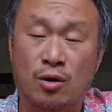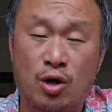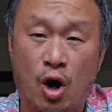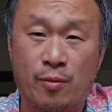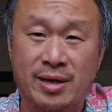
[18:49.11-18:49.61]
or
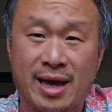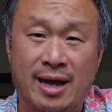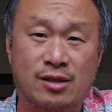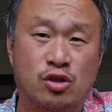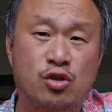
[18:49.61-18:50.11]
call me at